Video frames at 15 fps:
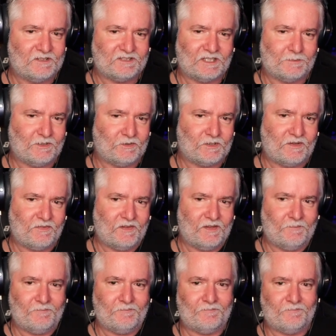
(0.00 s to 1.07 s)
It's gonna be right
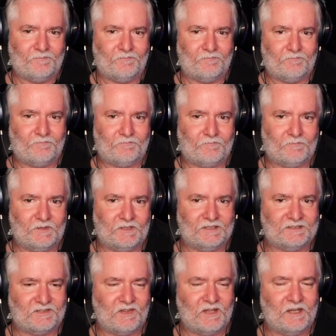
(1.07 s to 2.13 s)
there.
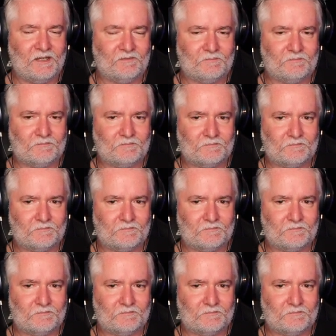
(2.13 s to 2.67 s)
It's there.